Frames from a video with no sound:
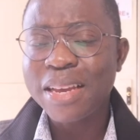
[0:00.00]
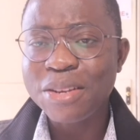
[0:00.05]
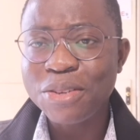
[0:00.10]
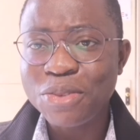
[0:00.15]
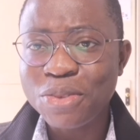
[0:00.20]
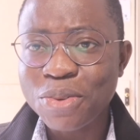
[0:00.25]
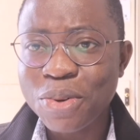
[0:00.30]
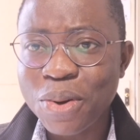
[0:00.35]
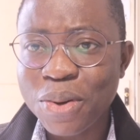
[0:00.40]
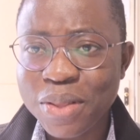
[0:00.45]
I
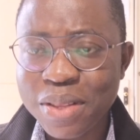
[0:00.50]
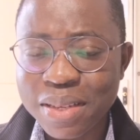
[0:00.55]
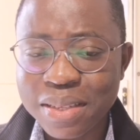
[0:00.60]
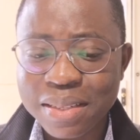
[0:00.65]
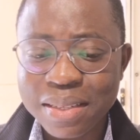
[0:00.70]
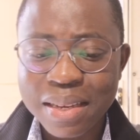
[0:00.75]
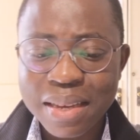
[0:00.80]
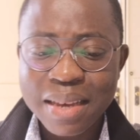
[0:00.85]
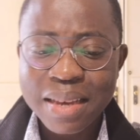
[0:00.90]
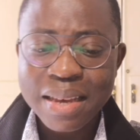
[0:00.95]
do all
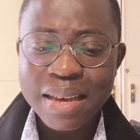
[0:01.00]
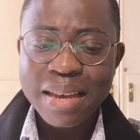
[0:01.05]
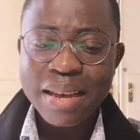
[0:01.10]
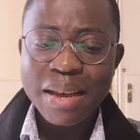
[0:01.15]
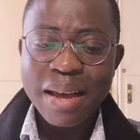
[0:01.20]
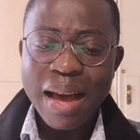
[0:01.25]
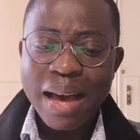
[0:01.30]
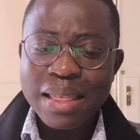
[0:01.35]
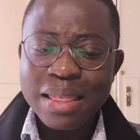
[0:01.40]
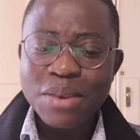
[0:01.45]
this?
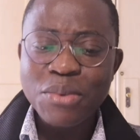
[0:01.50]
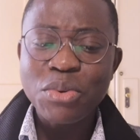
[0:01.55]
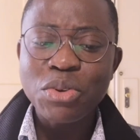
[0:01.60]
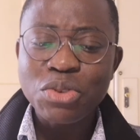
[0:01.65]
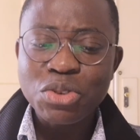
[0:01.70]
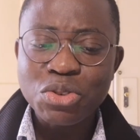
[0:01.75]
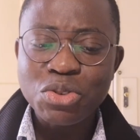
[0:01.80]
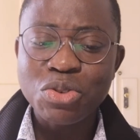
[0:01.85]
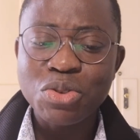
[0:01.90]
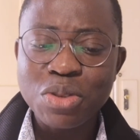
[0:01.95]
I think we
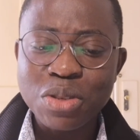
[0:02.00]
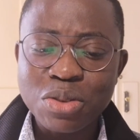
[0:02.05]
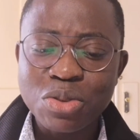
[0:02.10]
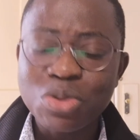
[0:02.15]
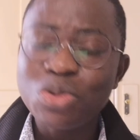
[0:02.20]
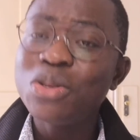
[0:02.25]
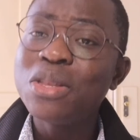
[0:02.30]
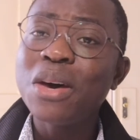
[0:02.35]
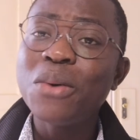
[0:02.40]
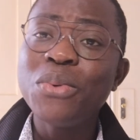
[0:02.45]
should do this
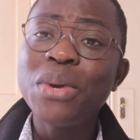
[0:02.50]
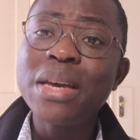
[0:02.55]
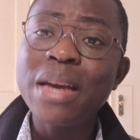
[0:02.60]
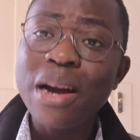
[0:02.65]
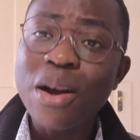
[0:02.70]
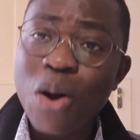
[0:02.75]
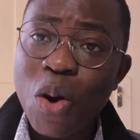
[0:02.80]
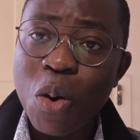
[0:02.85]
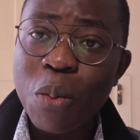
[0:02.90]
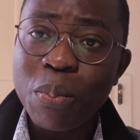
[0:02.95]
so that we
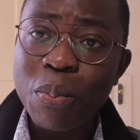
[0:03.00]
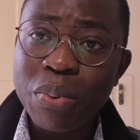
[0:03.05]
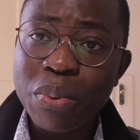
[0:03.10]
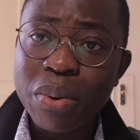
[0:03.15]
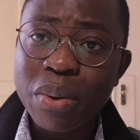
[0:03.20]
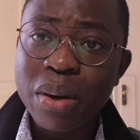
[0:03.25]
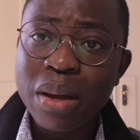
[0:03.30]
can cope.